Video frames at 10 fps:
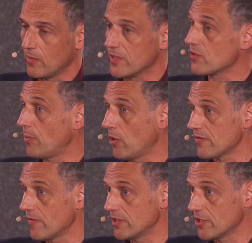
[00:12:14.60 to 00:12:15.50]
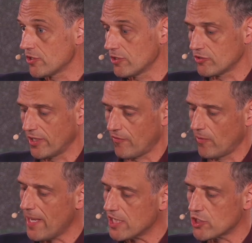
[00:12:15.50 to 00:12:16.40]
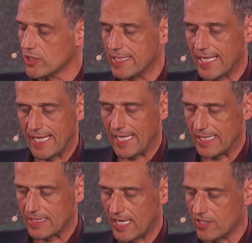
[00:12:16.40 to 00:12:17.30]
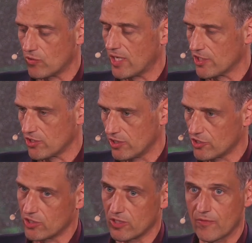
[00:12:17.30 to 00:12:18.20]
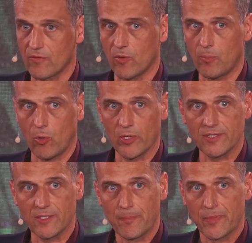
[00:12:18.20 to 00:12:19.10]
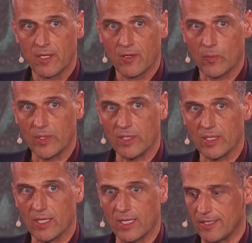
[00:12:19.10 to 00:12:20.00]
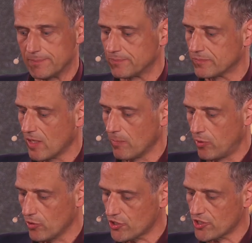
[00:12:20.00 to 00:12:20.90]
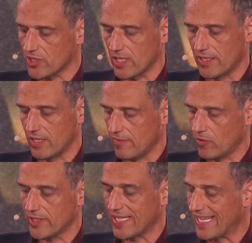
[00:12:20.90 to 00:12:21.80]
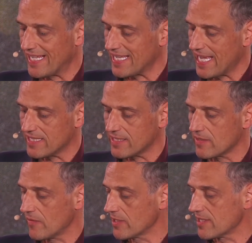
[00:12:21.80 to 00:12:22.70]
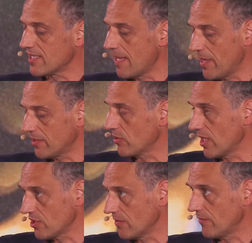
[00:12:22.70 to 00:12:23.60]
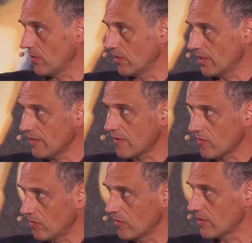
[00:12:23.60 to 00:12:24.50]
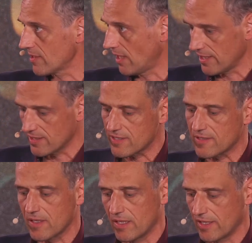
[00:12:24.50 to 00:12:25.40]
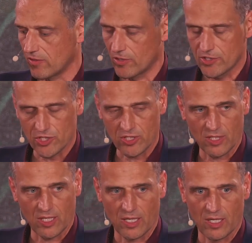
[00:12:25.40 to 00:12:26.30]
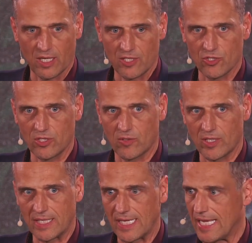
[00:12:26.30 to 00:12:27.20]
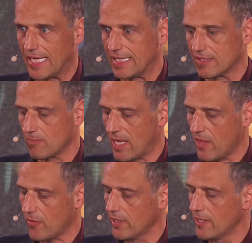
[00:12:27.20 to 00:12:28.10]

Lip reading: We support the digital transformation and education initiatives. For Poland, we push and elaborate and enhance the STEM education for kids, so science, technology, engineering, and math.